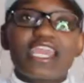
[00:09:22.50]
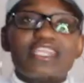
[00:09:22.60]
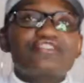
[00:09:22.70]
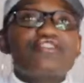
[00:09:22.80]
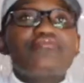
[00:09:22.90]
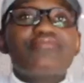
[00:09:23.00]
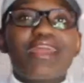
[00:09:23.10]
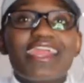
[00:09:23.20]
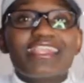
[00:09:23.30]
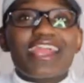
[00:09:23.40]
it's so
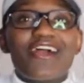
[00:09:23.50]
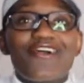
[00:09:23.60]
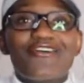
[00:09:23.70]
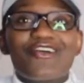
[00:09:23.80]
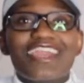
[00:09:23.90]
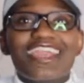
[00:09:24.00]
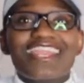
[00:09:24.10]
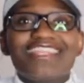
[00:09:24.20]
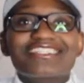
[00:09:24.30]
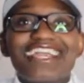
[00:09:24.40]
bright now
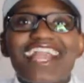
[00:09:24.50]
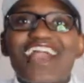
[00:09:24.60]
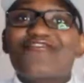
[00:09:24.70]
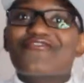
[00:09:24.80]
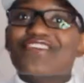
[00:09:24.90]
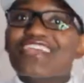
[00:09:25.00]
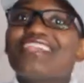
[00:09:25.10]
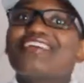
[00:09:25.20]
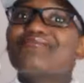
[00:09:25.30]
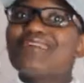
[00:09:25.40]
and it's like I'm
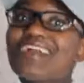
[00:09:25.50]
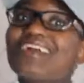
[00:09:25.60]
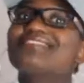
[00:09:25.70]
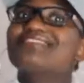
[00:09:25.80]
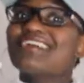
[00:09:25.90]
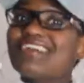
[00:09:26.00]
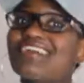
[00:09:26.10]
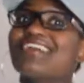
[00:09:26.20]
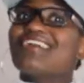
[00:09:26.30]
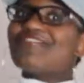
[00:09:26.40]
feeling
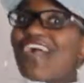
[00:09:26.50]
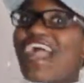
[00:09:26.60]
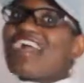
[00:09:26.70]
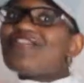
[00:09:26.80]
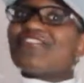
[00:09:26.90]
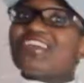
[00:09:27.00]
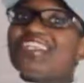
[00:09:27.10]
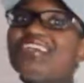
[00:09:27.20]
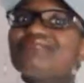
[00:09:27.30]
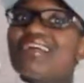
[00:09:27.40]
myself I'm
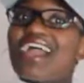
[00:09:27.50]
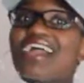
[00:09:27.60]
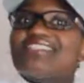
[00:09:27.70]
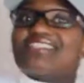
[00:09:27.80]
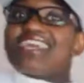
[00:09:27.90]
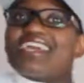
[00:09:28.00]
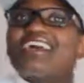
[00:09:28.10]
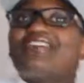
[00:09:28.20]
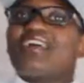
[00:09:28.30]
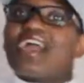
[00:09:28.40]
feeling myself